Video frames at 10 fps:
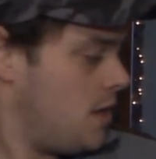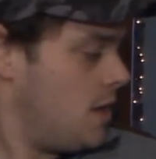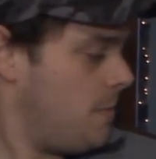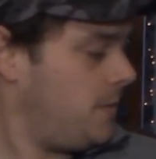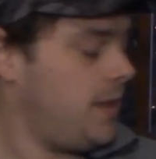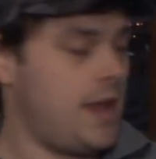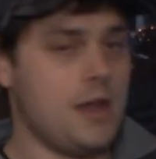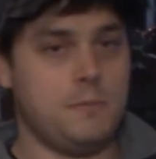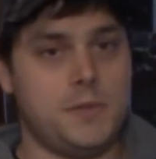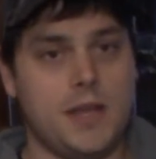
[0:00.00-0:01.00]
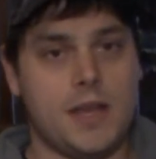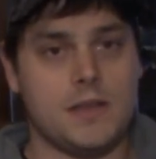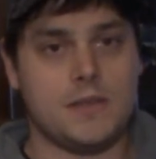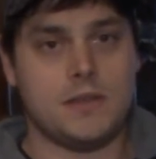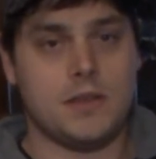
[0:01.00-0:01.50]
hopefully that helped you
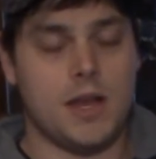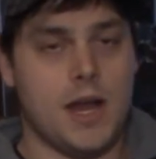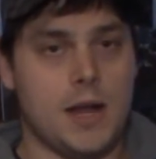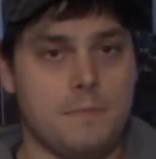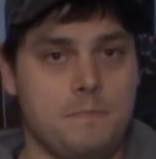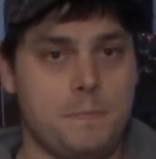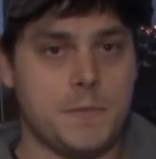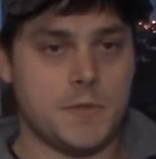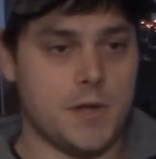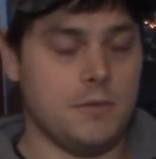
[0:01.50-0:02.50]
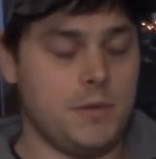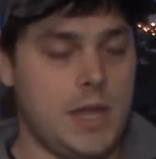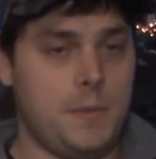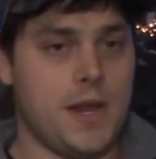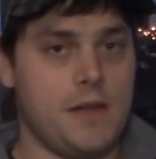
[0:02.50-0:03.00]
guys. Um, so
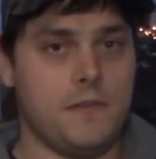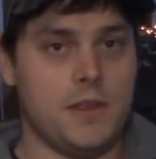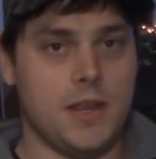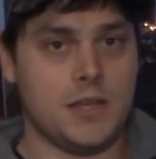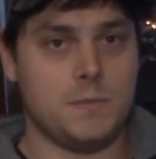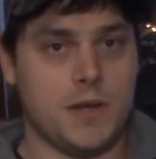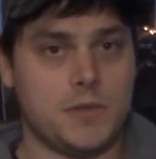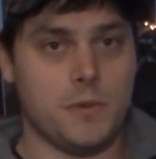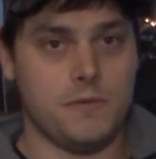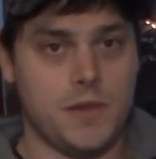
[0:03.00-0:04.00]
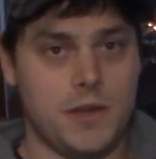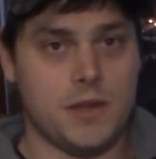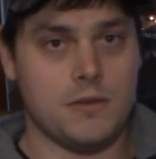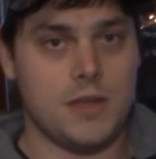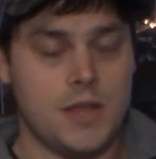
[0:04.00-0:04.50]
keep an eye out for the next MegaSquirt
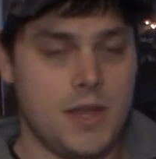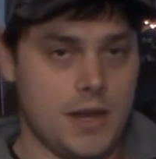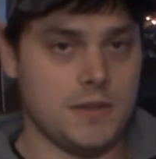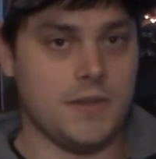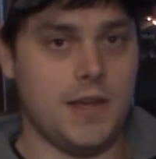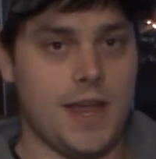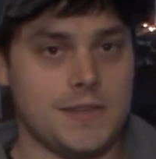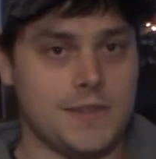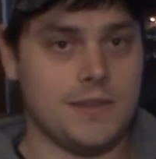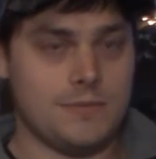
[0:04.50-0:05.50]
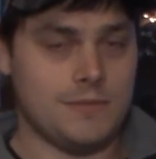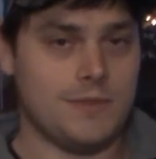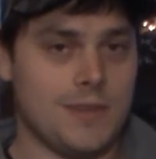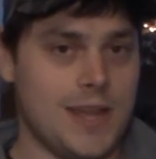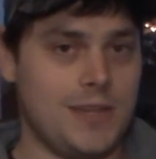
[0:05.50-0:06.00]
video, and I'll see you guys then.
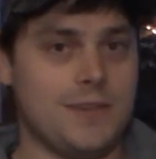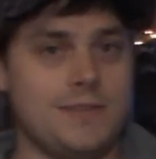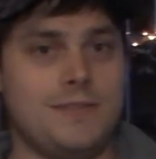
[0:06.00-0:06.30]
Thank you.